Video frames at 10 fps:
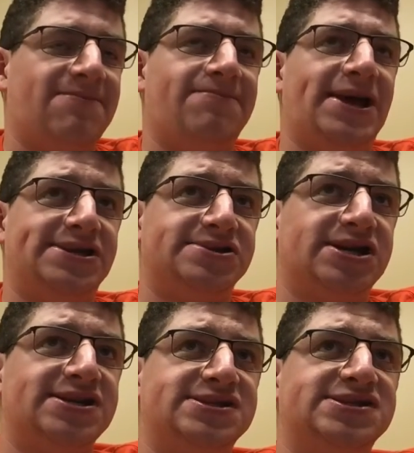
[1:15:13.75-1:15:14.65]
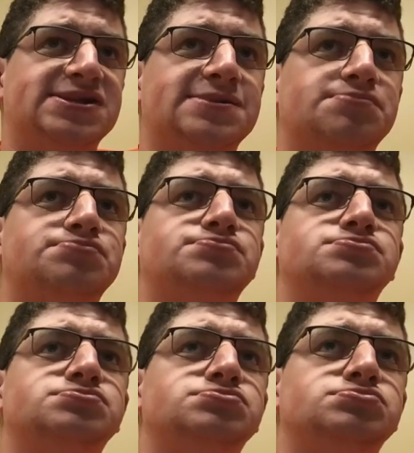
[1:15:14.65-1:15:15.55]
Mahomes takes the snap,
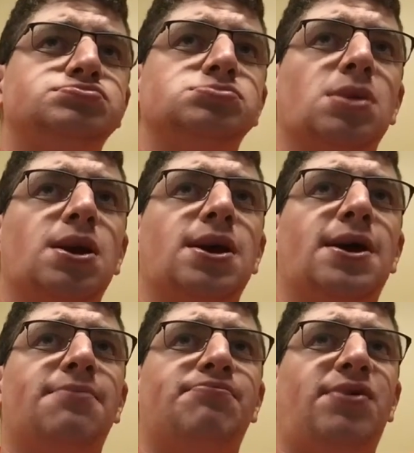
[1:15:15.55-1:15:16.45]
looks to pass,